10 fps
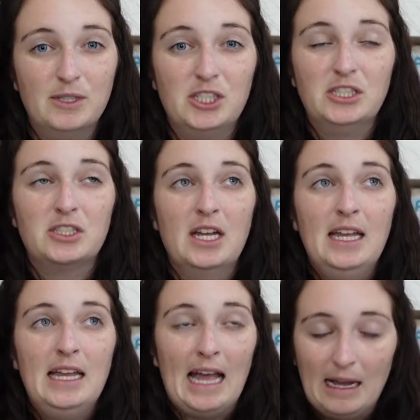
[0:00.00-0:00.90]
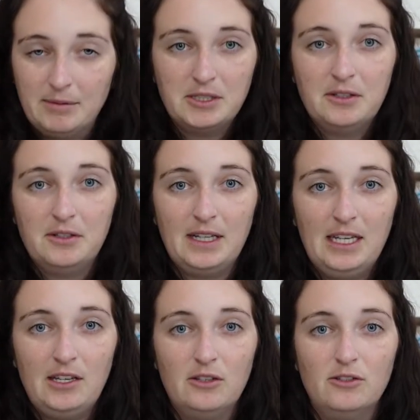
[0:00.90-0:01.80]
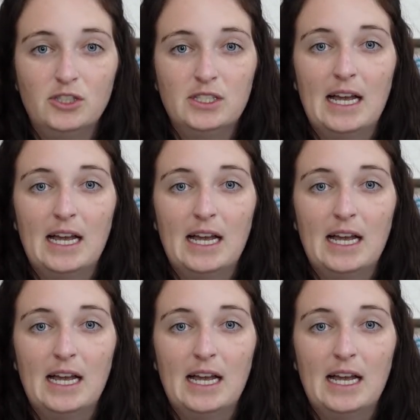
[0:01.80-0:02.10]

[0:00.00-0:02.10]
which is absolutely huge.